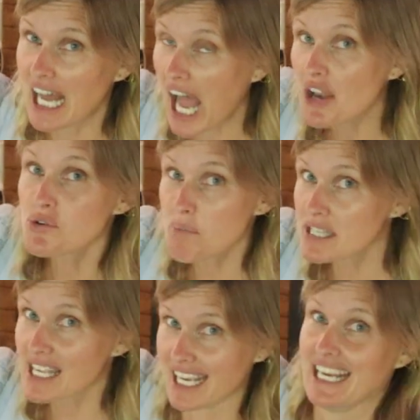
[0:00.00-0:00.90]

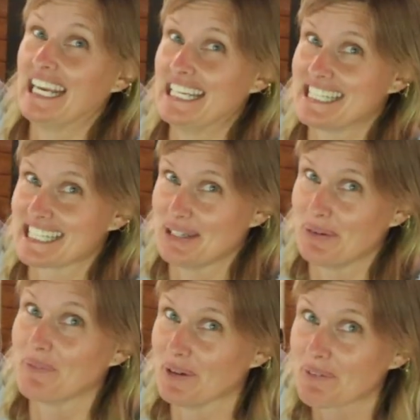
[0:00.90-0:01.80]

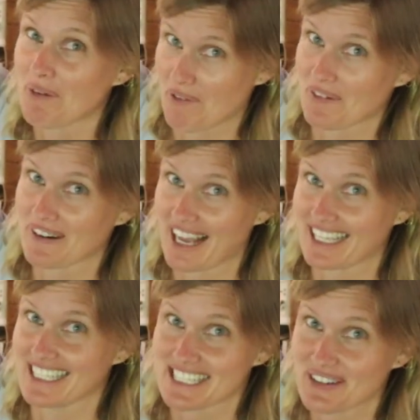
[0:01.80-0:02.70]
100% will not look
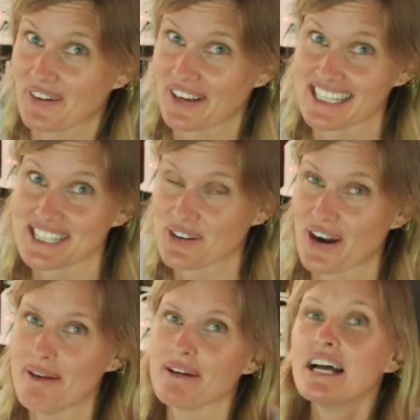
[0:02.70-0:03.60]
like it did on
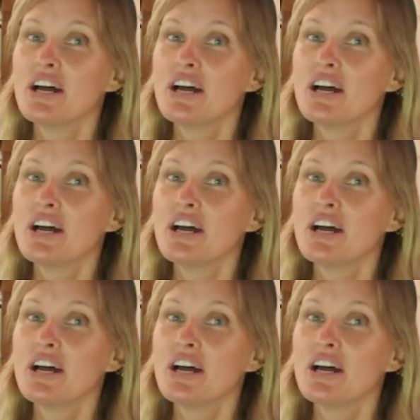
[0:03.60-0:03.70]
Instagram.